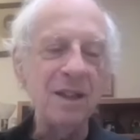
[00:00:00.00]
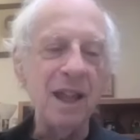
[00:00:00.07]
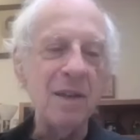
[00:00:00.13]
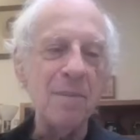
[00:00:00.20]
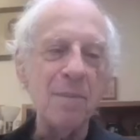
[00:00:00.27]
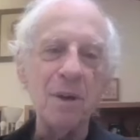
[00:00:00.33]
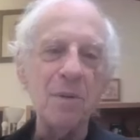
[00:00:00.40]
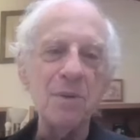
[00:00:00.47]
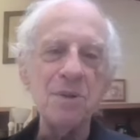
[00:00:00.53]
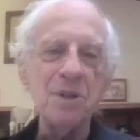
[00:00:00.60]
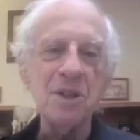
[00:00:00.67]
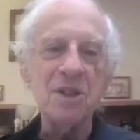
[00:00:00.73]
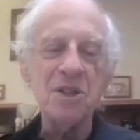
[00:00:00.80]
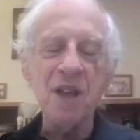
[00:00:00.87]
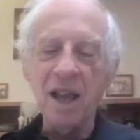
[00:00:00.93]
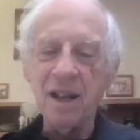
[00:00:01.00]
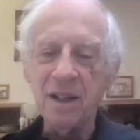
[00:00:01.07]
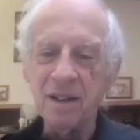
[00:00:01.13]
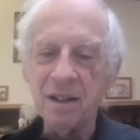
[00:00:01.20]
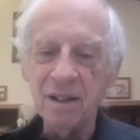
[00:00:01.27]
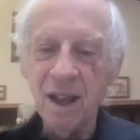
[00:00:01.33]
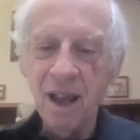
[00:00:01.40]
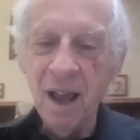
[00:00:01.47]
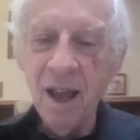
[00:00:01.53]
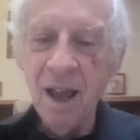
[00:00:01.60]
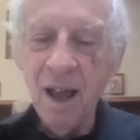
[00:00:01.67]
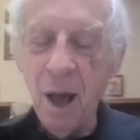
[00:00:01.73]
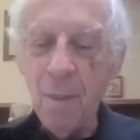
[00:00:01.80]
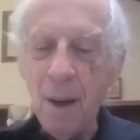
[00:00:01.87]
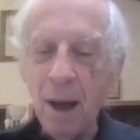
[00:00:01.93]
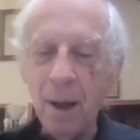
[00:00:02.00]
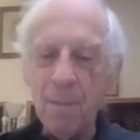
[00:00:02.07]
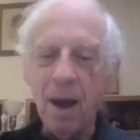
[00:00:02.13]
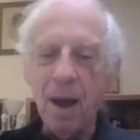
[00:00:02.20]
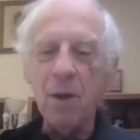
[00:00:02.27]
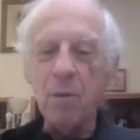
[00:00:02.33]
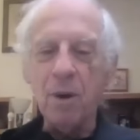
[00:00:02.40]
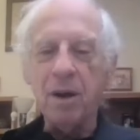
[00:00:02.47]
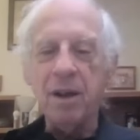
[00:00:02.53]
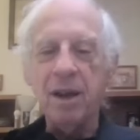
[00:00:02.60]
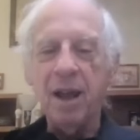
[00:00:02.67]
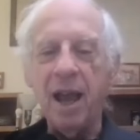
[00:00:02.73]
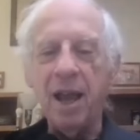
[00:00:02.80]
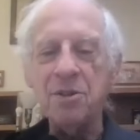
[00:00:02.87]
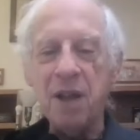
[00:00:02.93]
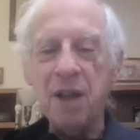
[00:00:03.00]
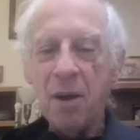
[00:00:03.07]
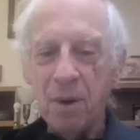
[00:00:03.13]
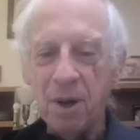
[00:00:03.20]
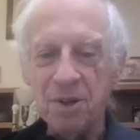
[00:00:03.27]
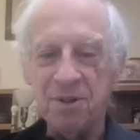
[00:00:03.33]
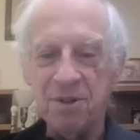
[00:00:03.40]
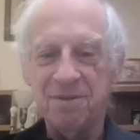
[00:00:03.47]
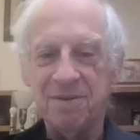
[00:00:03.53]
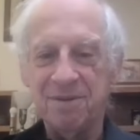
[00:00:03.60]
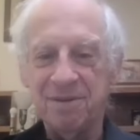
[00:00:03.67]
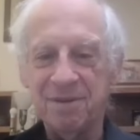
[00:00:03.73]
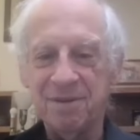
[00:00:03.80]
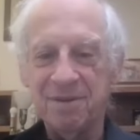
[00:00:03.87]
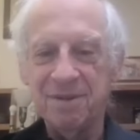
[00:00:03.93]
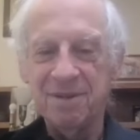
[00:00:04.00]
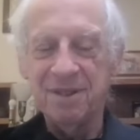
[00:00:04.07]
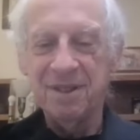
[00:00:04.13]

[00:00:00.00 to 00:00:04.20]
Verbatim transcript: Lenneberg was excited about my work as I was. Yeah.